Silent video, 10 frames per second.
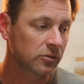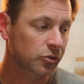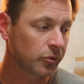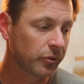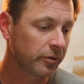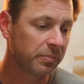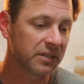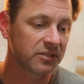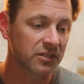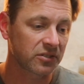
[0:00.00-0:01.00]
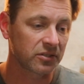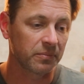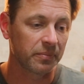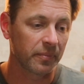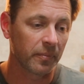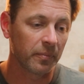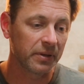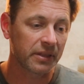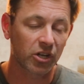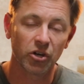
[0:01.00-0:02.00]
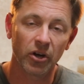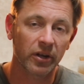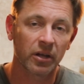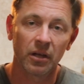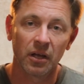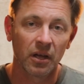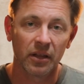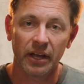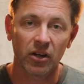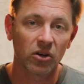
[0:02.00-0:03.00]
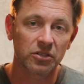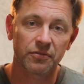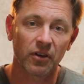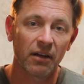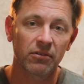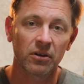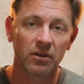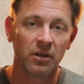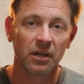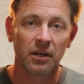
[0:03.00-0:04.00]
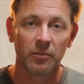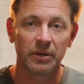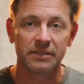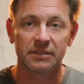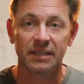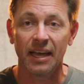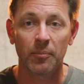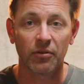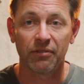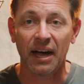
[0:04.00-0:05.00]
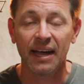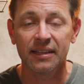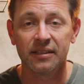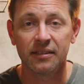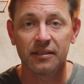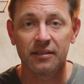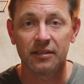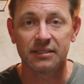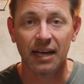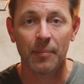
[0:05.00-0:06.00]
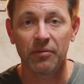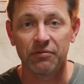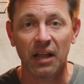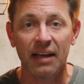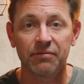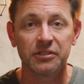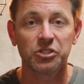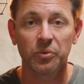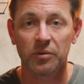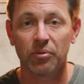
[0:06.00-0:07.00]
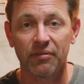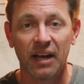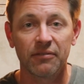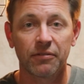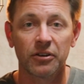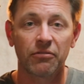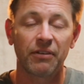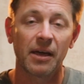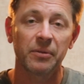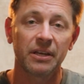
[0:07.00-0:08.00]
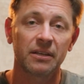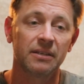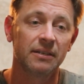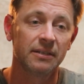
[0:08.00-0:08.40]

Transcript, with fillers: true to the business and be the cook that cooks forever, but can't provide the type of life that you want to provide for your family?